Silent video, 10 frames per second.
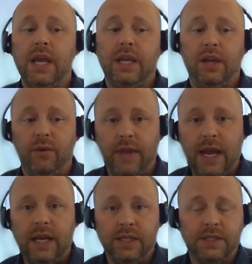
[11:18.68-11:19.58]
you know
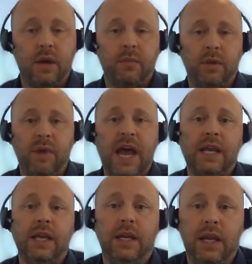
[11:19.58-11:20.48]
that is coming
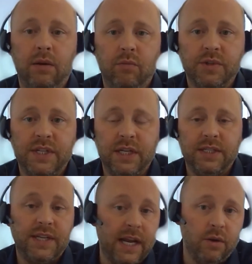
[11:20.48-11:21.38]
back, and and we're seeing
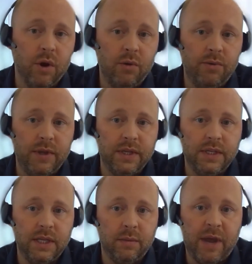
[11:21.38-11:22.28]
steady growth
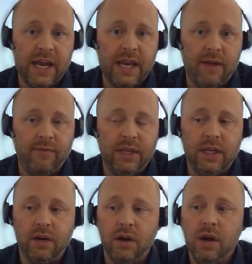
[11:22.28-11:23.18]
in, in the back half of the
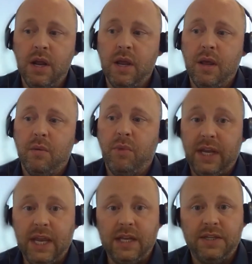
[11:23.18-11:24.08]
year. But
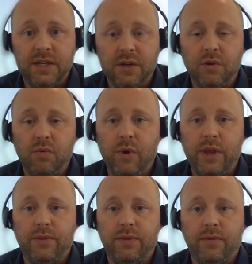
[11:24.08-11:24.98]
again, too,
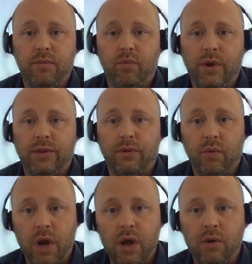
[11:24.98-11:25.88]
with with
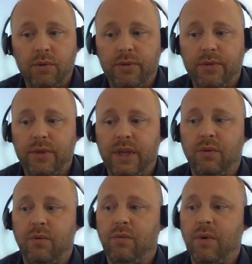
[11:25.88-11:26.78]
growth,
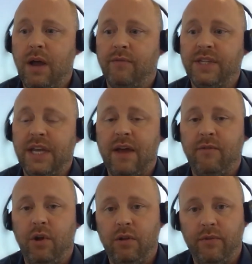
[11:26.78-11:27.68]
you obviously have
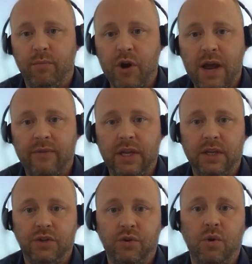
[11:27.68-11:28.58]
all of the profit
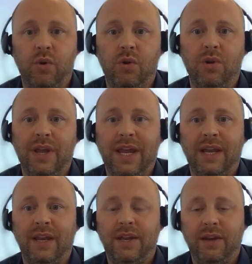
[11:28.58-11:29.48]
control
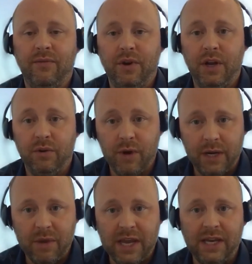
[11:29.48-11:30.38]
and the different
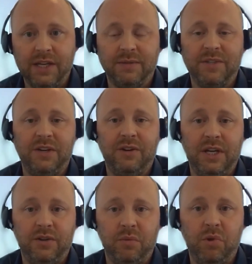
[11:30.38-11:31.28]
underwriting mechanisms that you
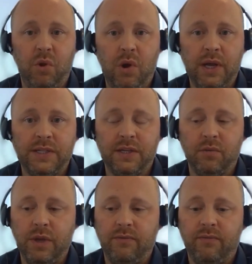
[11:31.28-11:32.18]
need to employ so
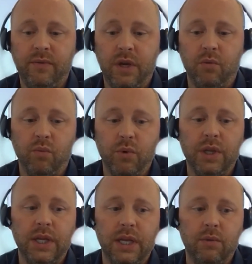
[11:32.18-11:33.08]
we've you know
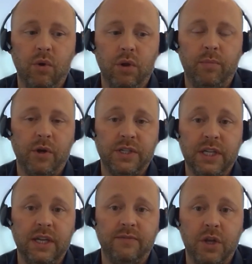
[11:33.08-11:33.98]
really rolled up our
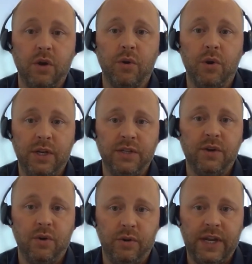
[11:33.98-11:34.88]
sleeves on our own
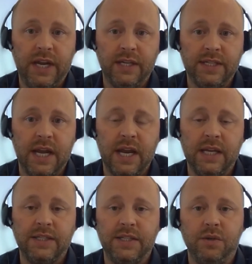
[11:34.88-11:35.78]
internal data
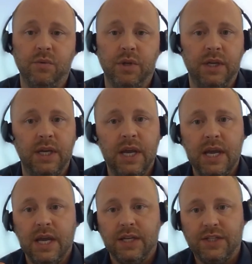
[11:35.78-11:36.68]
science to really
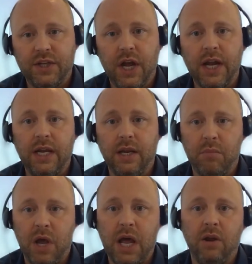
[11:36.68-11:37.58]
study and
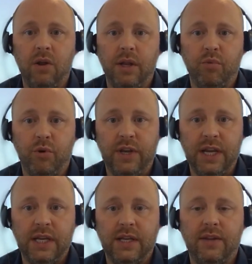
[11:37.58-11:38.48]
model and
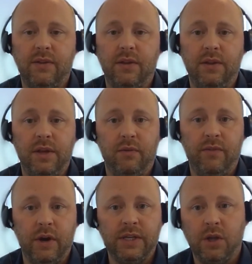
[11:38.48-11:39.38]
predict you know
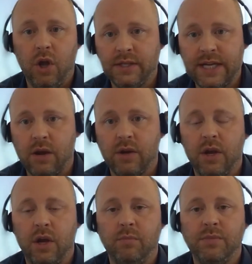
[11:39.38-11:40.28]
various loss
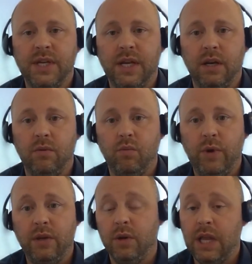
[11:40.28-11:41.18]
outcomes and we
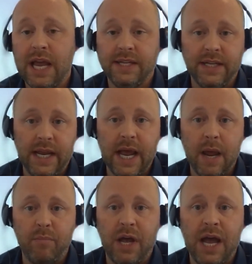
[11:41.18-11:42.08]
utilize an
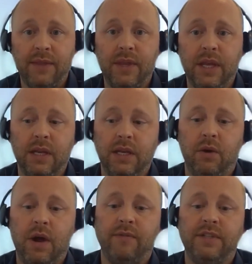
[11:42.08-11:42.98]
ai bot that you
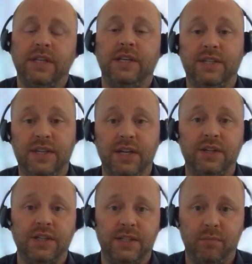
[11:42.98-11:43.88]
know obviously
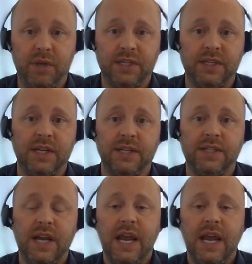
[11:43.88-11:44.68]
decisions the business